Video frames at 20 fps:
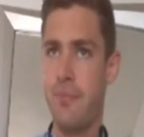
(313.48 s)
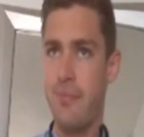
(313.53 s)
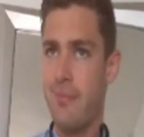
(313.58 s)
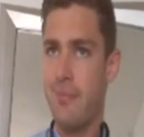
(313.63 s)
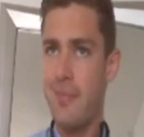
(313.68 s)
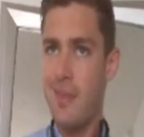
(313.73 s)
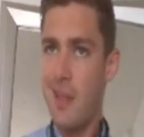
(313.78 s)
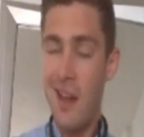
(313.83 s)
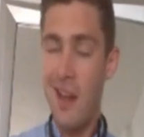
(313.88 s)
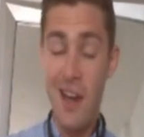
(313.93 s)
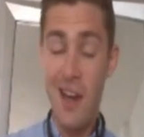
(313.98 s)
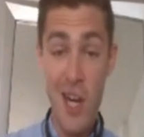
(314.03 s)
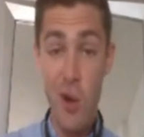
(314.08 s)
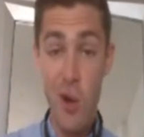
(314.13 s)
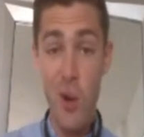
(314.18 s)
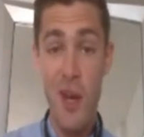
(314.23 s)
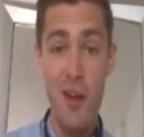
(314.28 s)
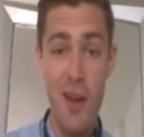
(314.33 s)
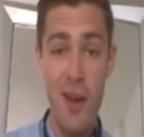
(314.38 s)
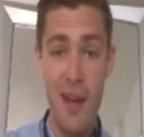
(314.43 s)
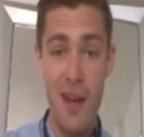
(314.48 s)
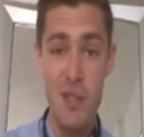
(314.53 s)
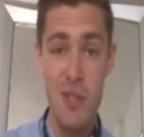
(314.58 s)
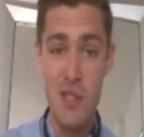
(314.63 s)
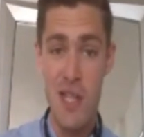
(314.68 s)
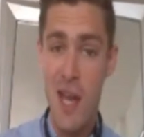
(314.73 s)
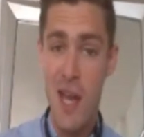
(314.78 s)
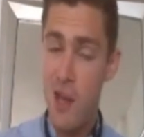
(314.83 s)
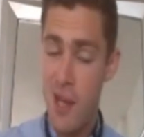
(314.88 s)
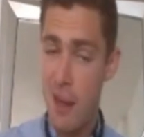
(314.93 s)
I know I don't have to
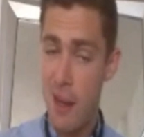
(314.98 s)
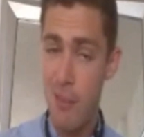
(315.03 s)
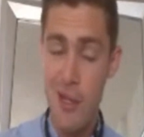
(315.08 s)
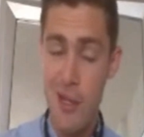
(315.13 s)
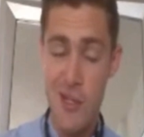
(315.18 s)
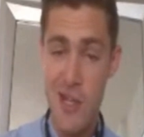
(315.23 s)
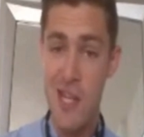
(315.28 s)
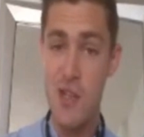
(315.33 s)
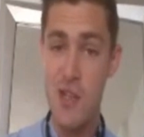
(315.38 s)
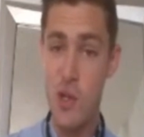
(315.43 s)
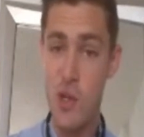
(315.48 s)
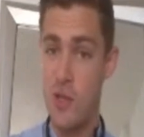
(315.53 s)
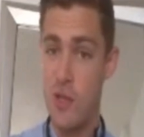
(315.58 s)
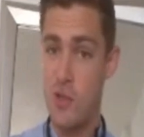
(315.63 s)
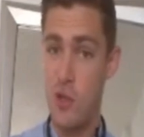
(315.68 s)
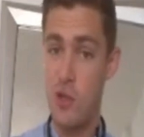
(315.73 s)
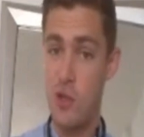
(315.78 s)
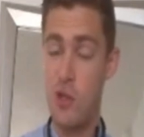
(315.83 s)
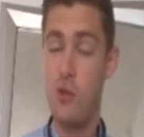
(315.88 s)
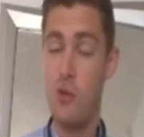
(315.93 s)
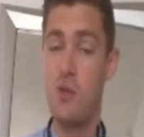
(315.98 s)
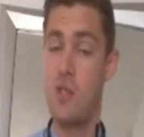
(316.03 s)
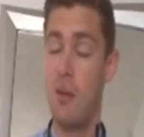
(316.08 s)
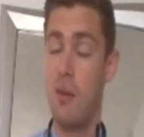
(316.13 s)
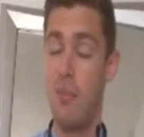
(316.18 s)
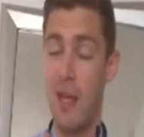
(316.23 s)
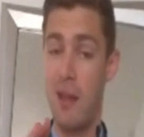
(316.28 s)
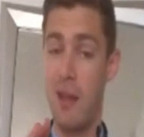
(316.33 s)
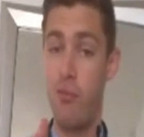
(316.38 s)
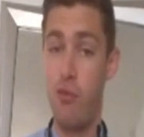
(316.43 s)
tell you how much easier it is to do something
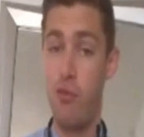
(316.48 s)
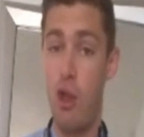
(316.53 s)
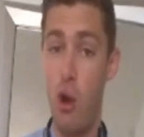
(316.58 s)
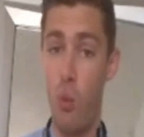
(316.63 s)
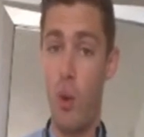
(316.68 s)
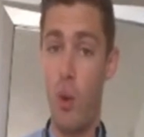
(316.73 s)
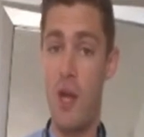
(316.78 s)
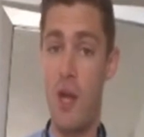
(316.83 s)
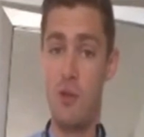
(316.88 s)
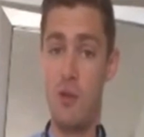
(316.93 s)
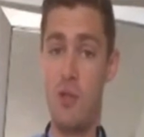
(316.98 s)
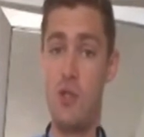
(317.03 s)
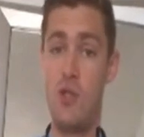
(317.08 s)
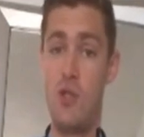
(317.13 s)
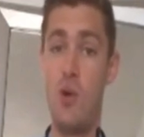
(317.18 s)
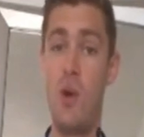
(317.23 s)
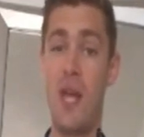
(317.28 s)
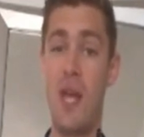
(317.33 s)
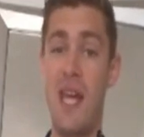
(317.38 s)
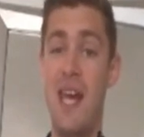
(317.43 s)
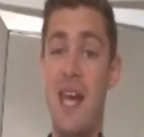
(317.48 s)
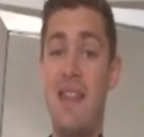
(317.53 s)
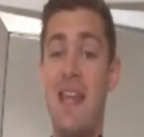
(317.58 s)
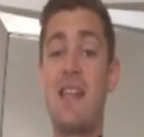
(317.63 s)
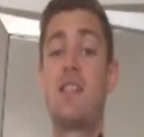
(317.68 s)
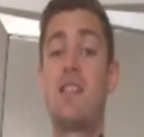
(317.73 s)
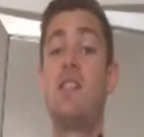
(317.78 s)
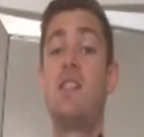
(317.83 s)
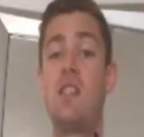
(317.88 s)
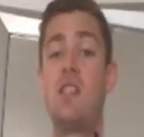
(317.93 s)
if no one else is doing it, and that's
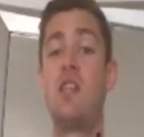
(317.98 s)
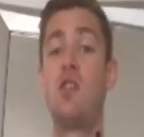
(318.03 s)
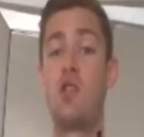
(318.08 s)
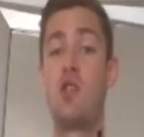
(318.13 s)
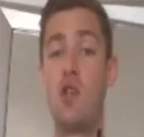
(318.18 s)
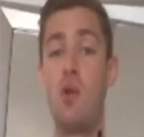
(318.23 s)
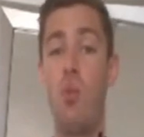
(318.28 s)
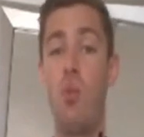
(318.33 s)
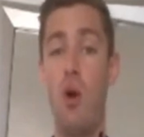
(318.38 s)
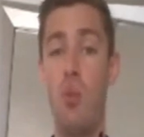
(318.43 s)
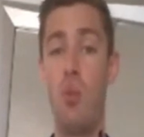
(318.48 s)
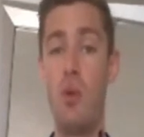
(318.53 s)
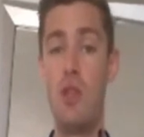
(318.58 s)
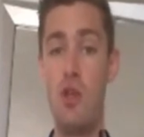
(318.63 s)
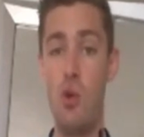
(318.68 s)
essentially what we do.